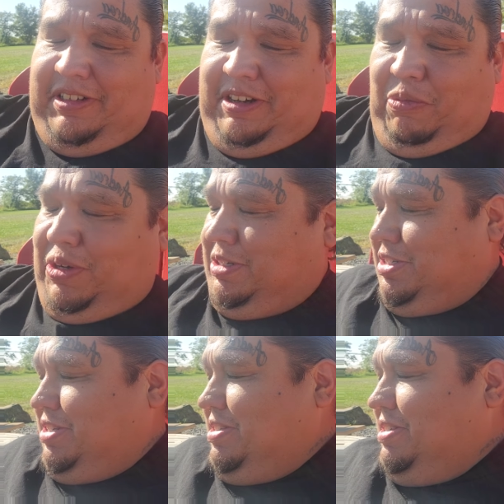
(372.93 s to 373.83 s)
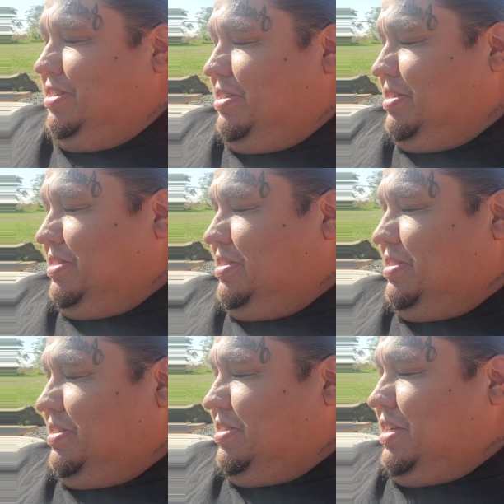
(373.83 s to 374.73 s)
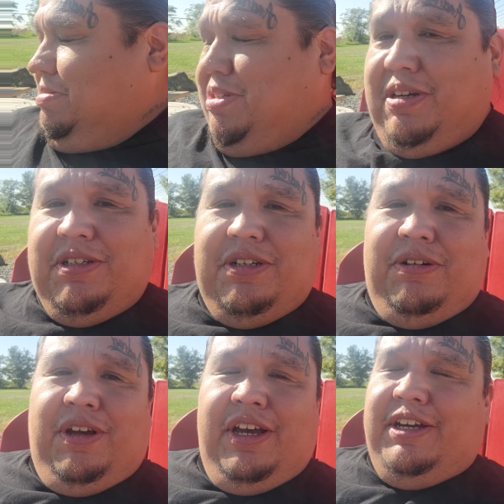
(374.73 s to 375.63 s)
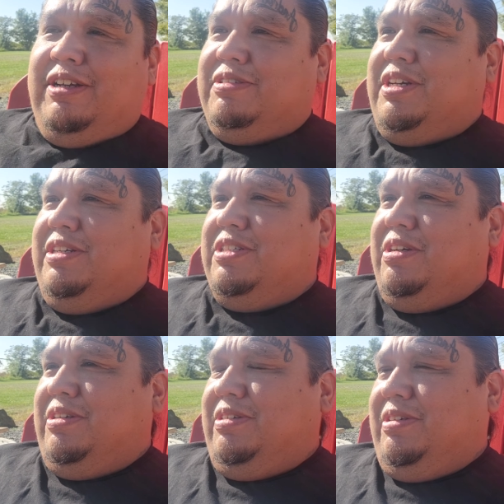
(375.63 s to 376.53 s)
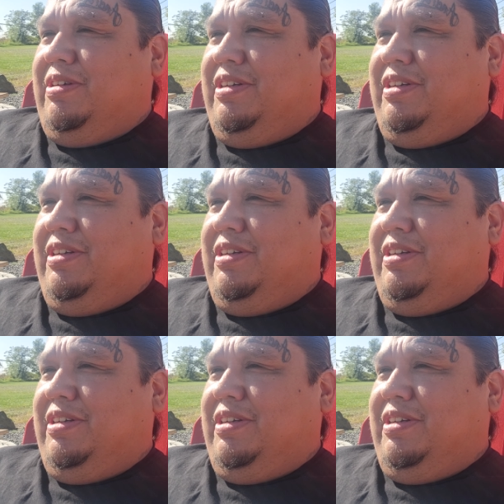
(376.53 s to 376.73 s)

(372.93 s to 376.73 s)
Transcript: I was. I was gonna start lying. I was gonna start